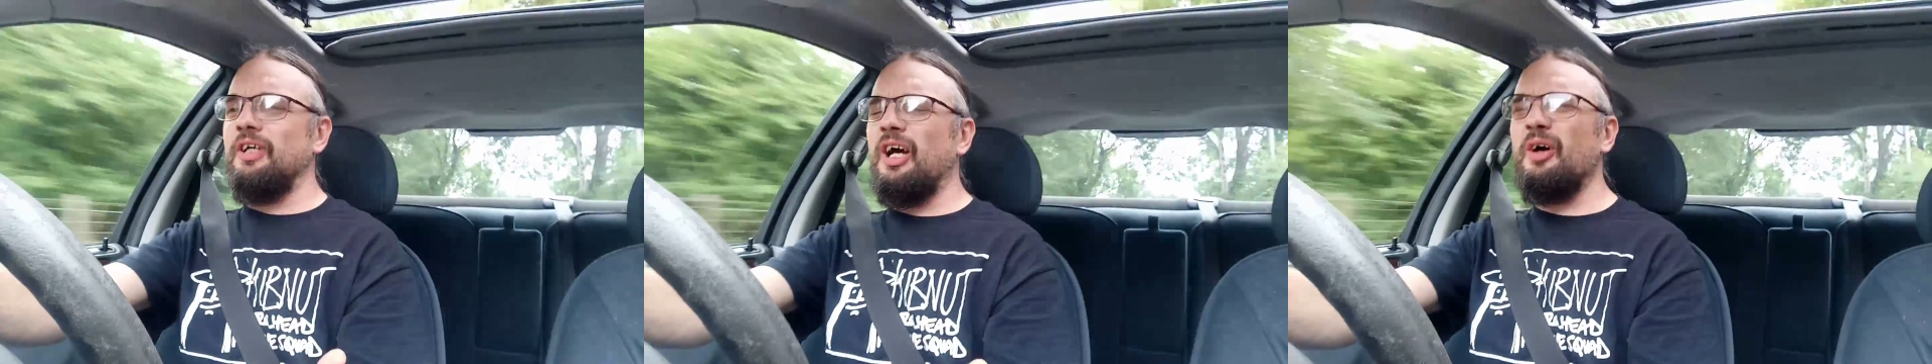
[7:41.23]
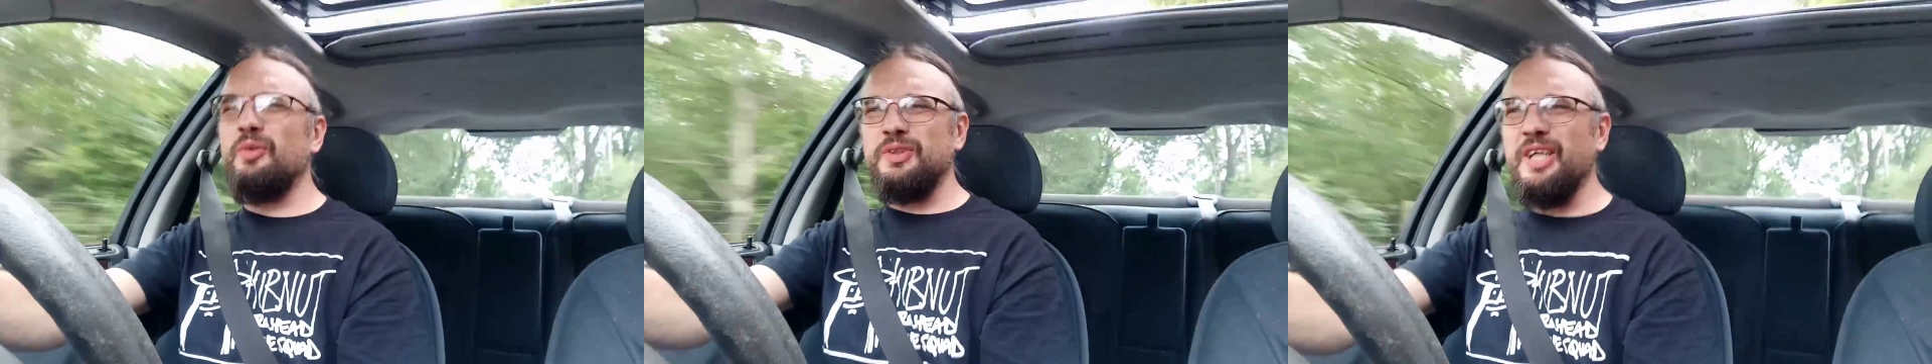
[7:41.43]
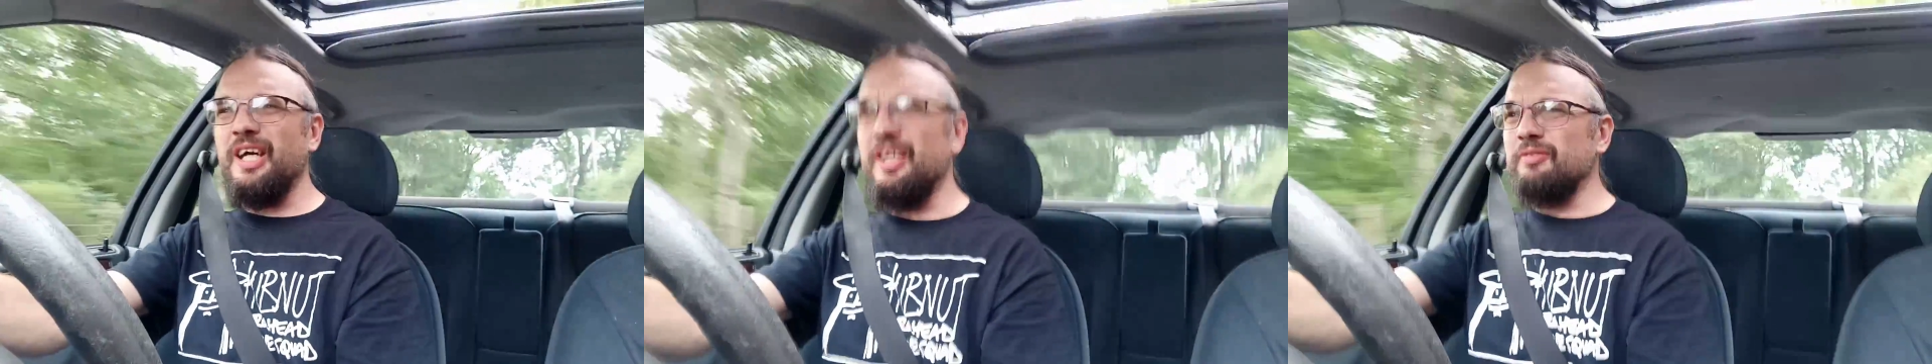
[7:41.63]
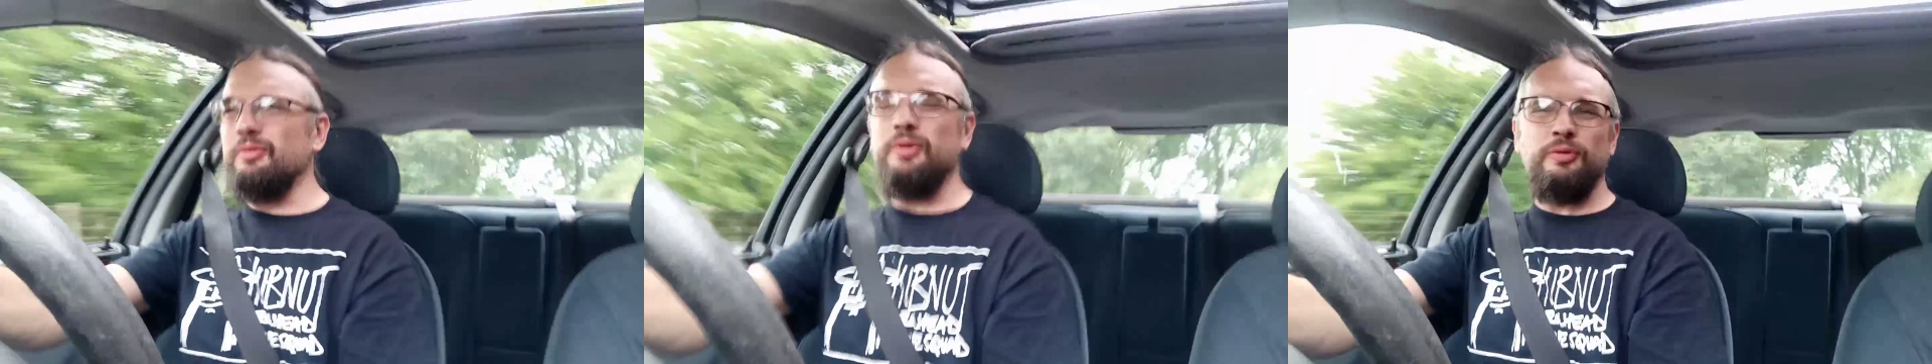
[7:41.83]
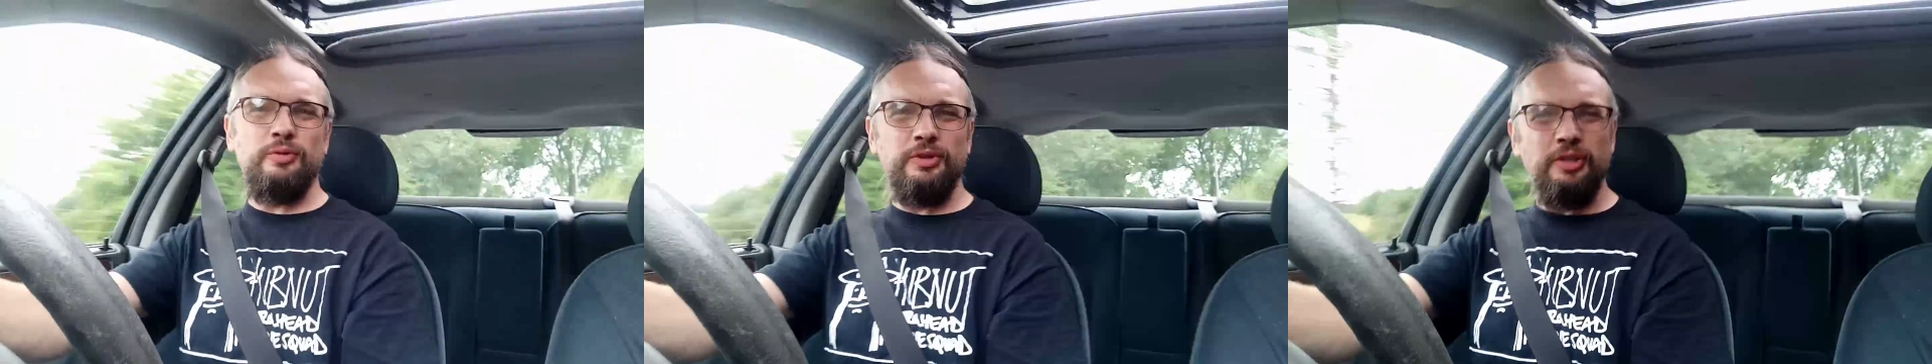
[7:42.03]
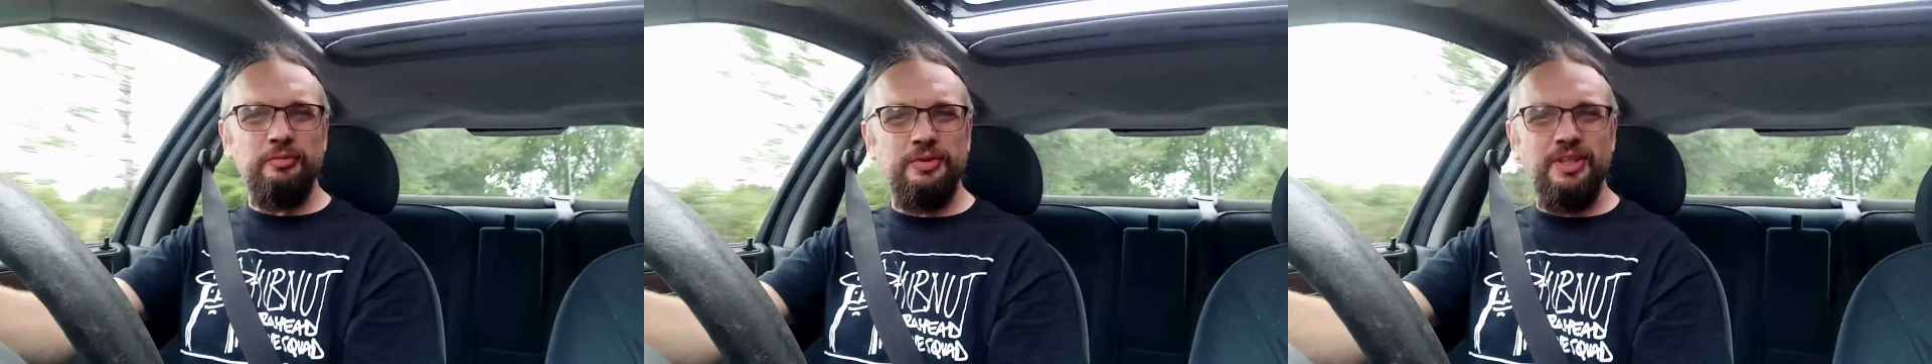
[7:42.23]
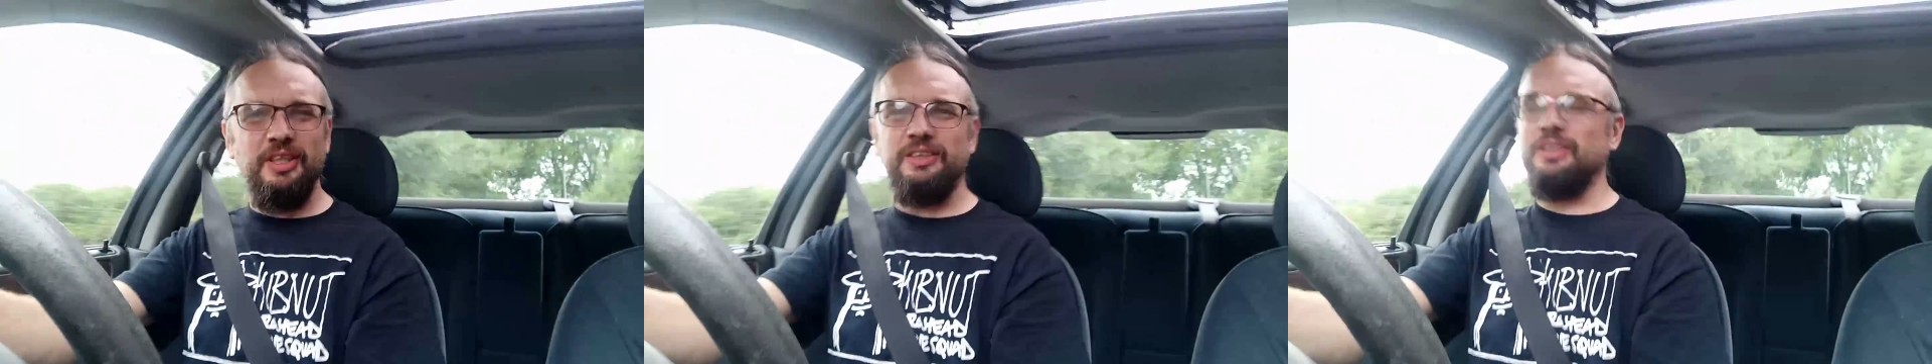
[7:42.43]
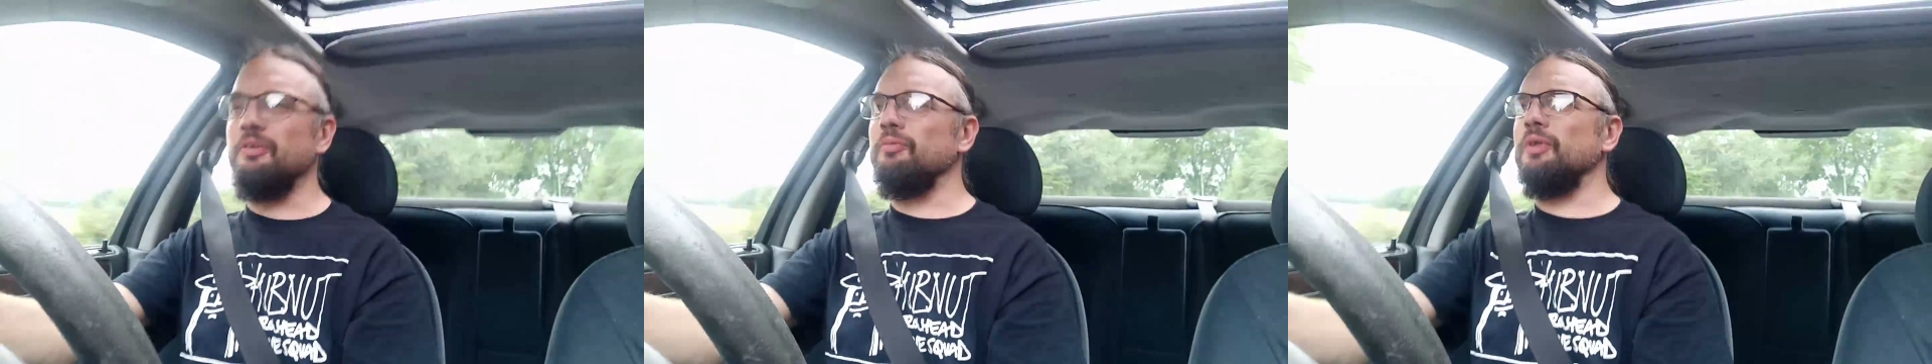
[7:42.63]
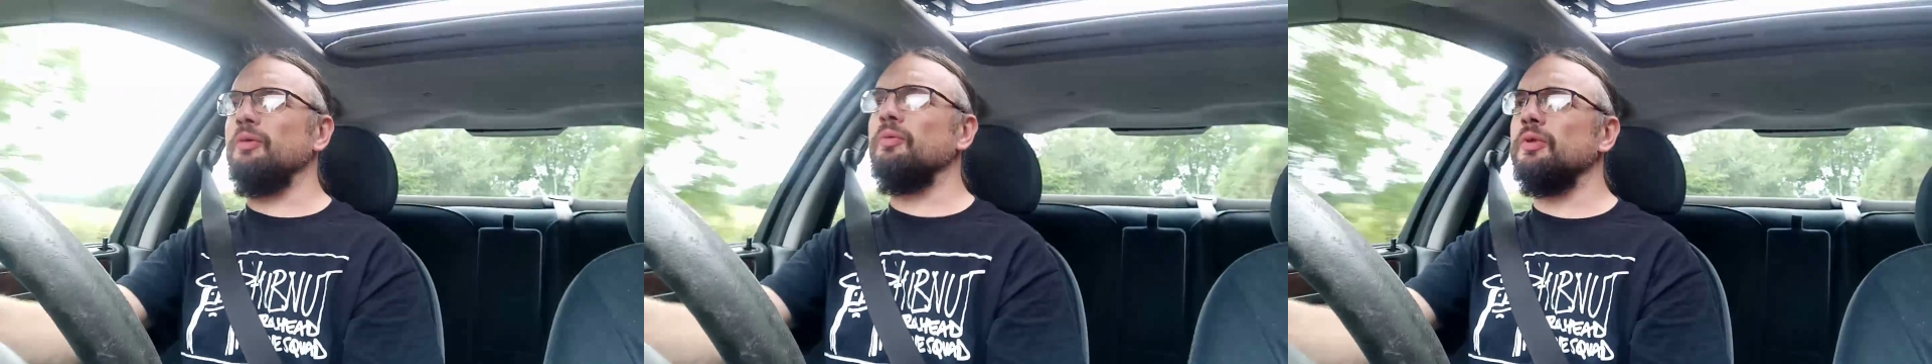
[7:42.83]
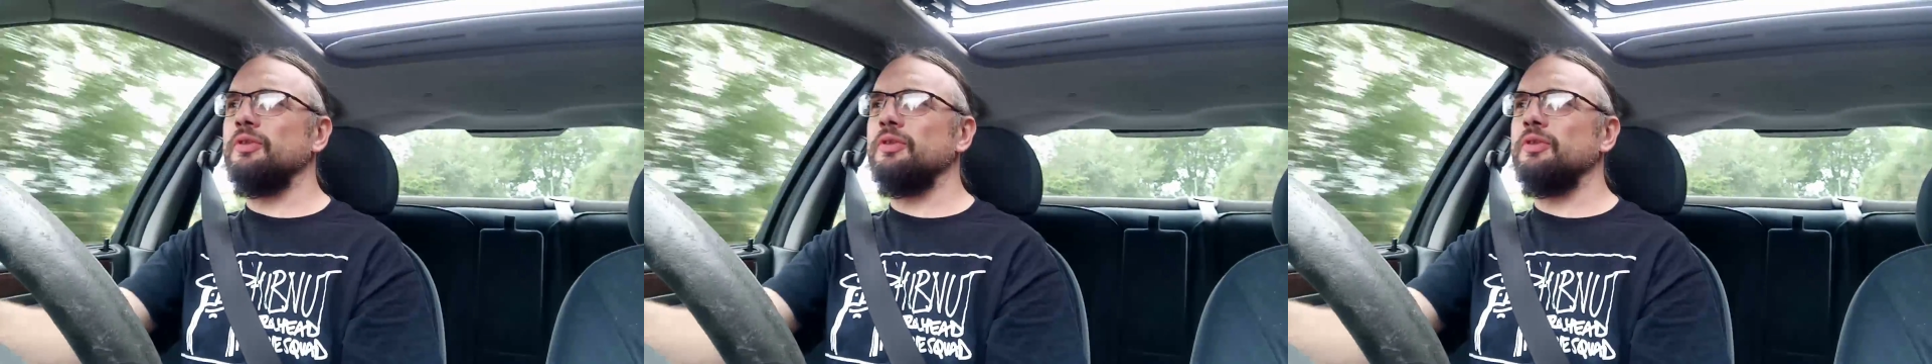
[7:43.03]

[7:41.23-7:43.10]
I was getting, which was upsetting me,